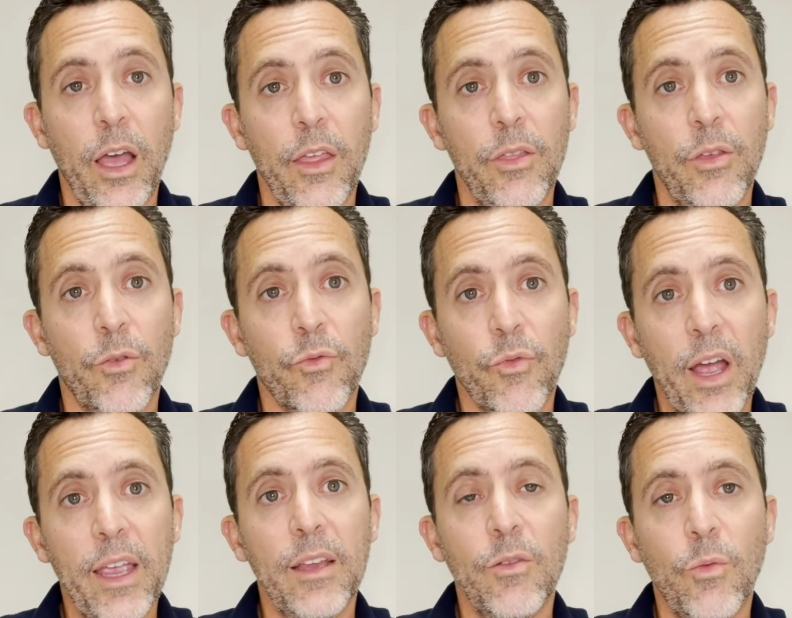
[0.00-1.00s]
the
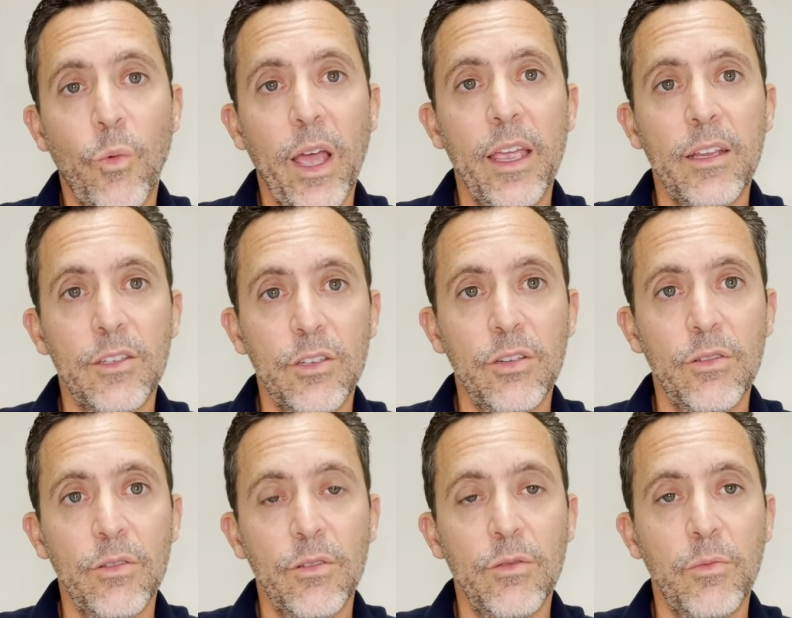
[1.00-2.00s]
right way
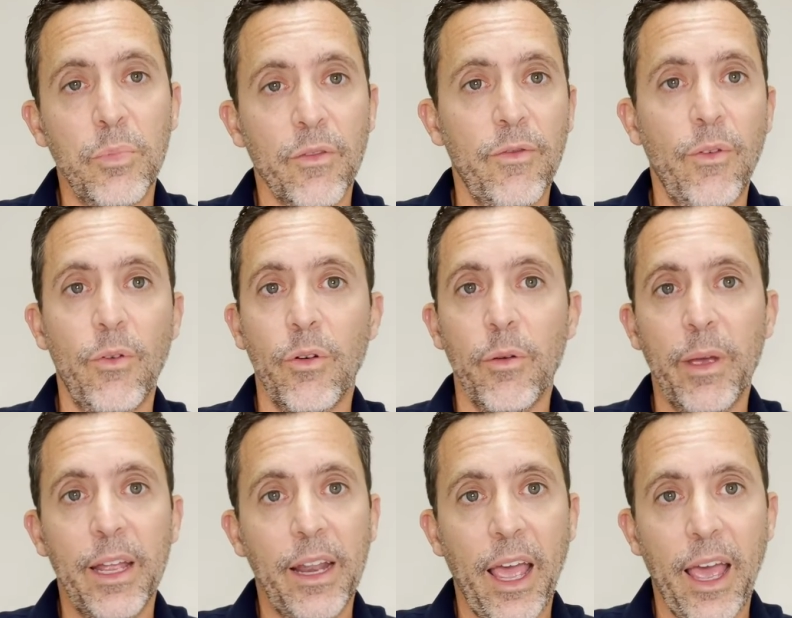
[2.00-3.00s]
to perform
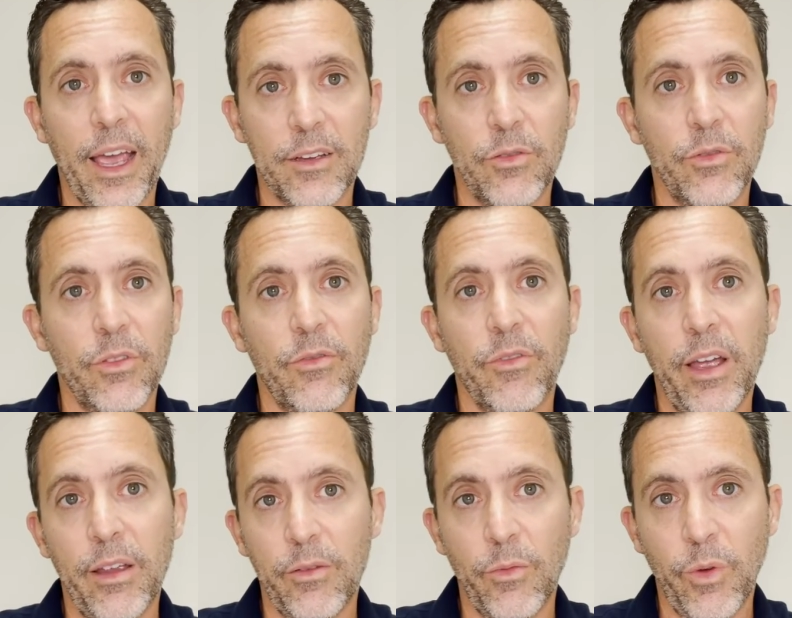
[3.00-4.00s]
an act or the
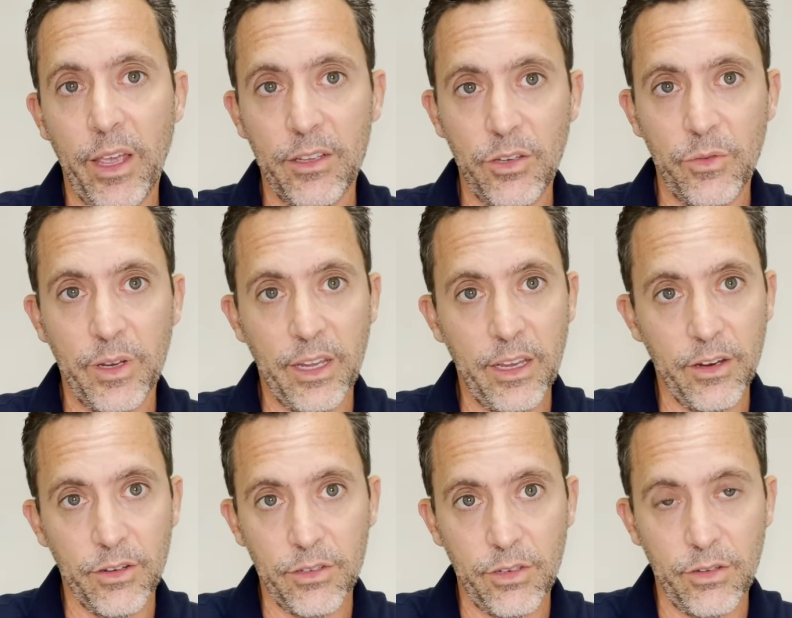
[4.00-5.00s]
right way to
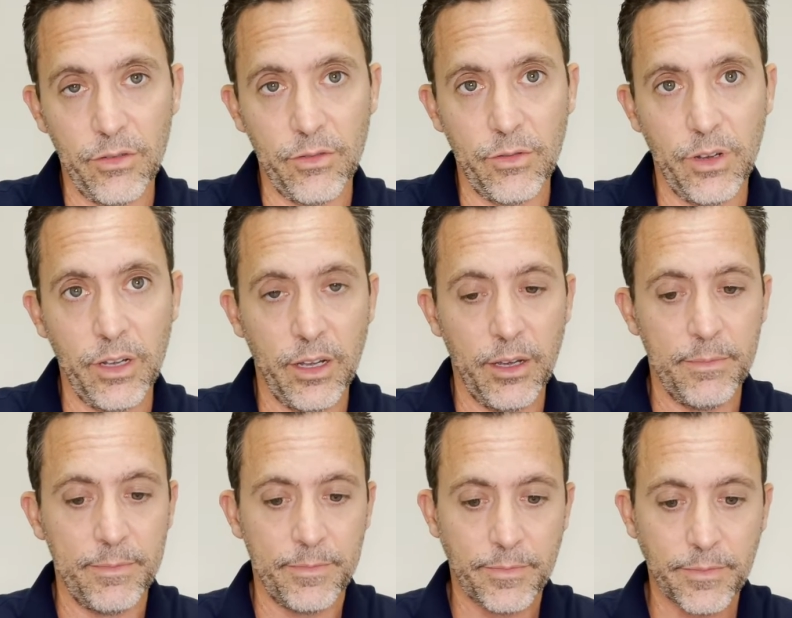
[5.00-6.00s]
adhere to
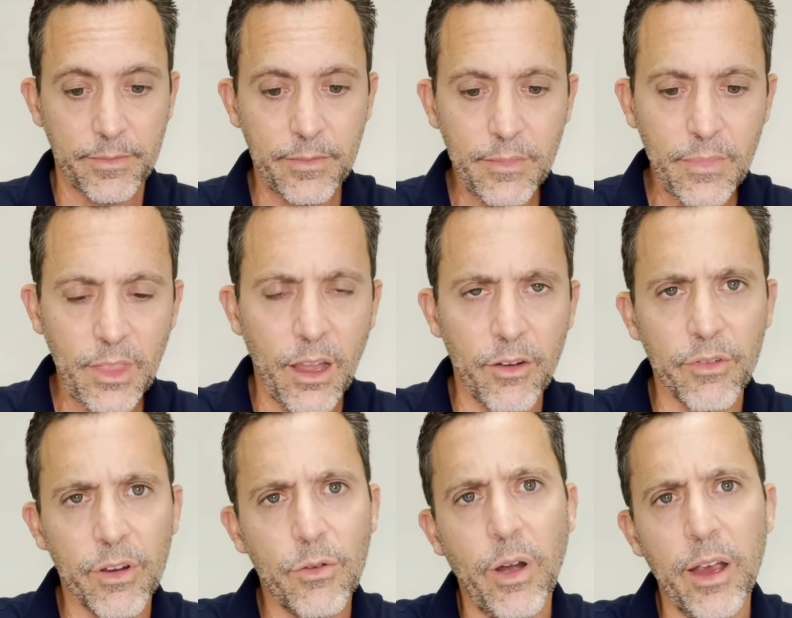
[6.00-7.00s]
a
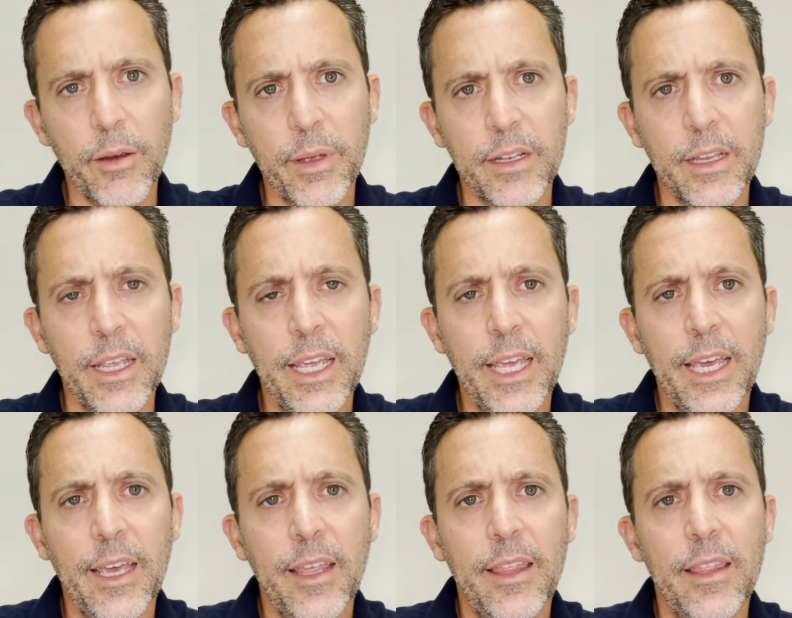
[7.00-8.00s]
requirement.
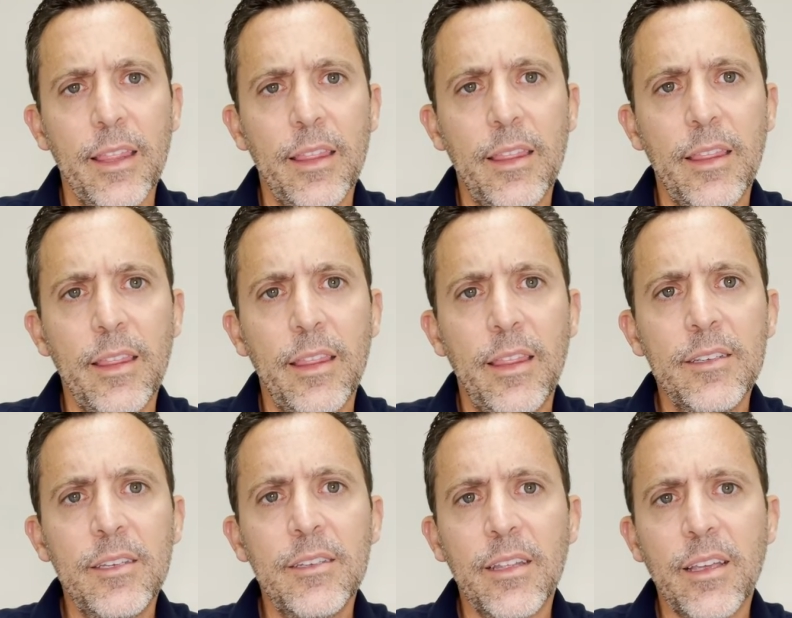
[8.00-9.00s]

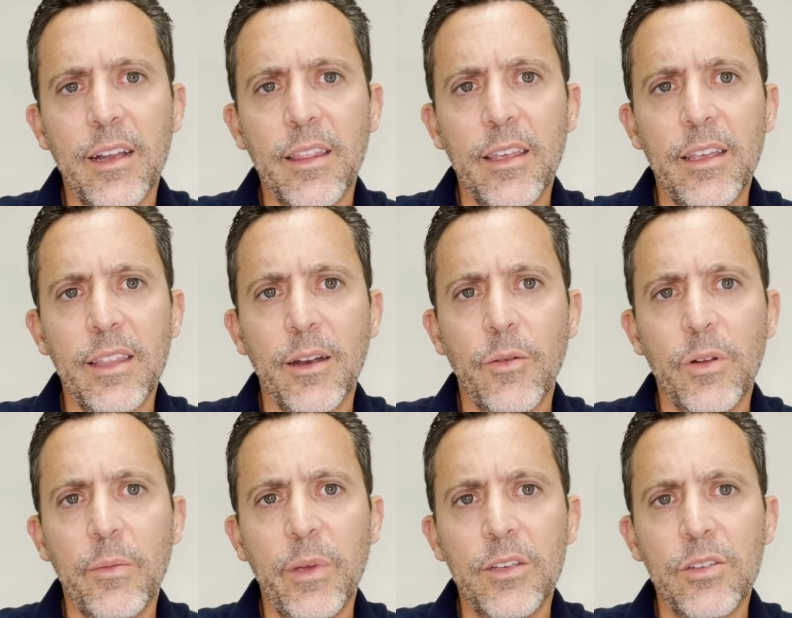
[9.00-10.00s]
This is the kind of thing that I
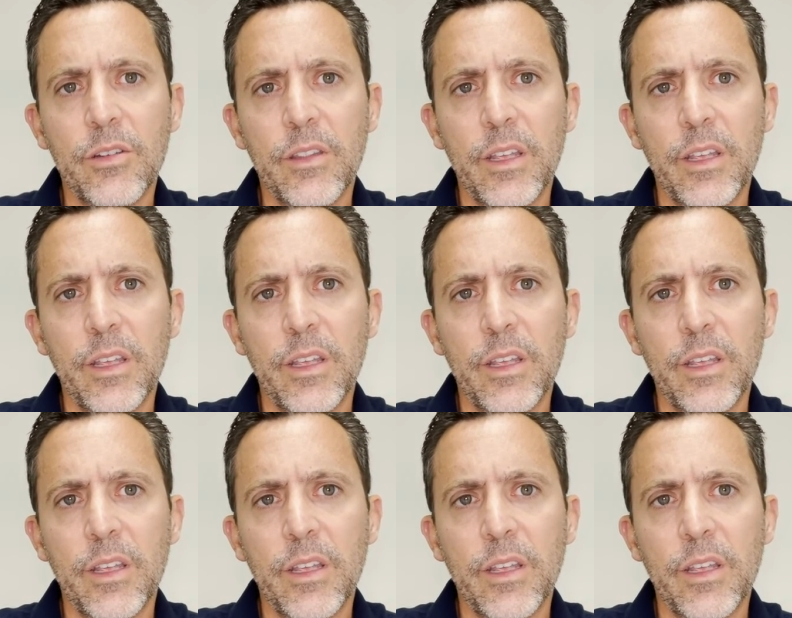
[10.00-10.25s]
want to make sure